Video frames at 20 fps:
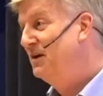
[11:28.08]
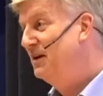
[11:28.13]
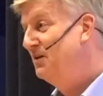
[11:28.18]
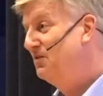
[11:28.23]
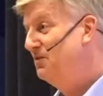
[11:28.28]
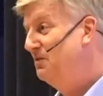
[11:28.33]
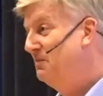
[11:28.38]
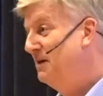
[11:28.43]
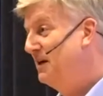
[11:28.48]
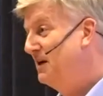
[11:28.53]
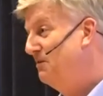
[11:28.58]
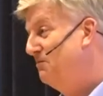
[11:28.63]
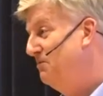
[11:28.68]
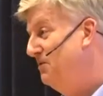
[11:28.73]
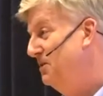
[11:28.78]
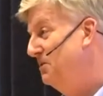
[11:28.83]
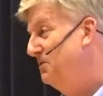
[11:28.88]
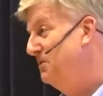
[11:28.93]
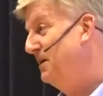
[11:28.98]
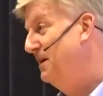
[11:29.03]
there is a bigger
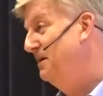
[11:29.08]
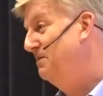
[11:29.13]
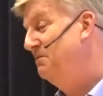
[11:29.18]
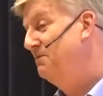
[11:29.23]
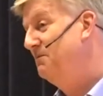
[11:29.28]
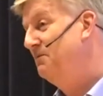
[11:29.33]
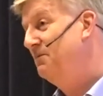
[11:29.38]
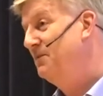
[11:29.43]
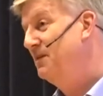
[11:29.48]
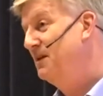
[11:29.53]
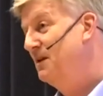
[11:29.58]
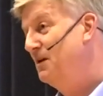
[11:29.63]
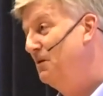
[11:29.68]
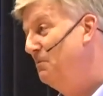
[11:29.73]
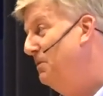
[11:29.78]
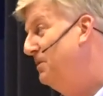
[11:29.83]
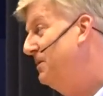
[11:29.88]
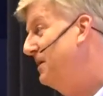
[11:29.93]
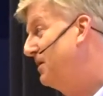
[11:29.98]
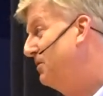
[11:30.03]
flow time.
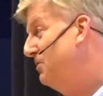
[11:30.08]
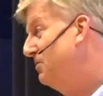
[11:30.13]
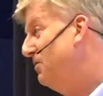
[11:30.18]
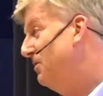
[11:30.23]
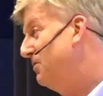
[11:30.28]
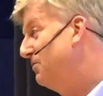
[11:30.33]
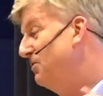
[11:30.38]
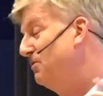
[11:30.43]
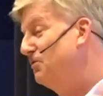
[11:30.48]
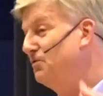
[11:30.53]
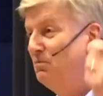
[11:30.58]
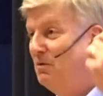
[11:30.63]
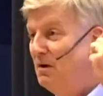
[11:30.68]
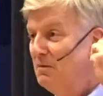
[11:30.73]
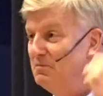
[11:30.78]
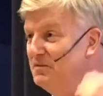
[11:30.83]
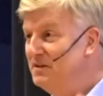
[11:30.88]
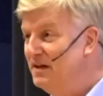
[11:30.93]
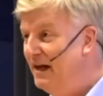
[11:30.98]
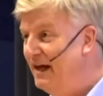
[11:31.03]
But I could also
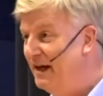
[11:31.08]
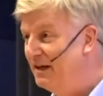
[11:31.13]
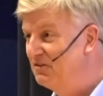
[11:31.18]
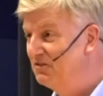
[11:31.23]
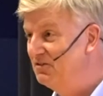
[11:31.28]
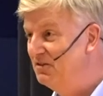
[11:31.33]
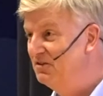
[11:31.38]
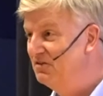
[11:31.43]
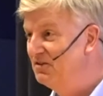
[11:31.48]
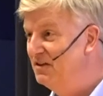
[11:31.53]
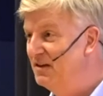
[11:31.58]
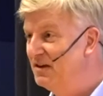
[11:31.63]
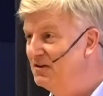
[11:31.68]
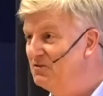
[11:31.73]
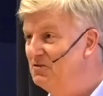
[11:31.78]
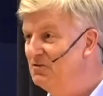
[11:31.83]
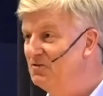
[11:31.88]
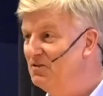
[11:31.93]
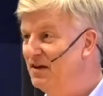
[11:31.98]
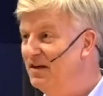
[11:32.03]
swap the axis, and I
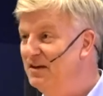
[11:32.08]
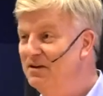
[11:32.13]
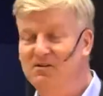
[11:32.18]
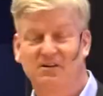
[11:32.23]
could say,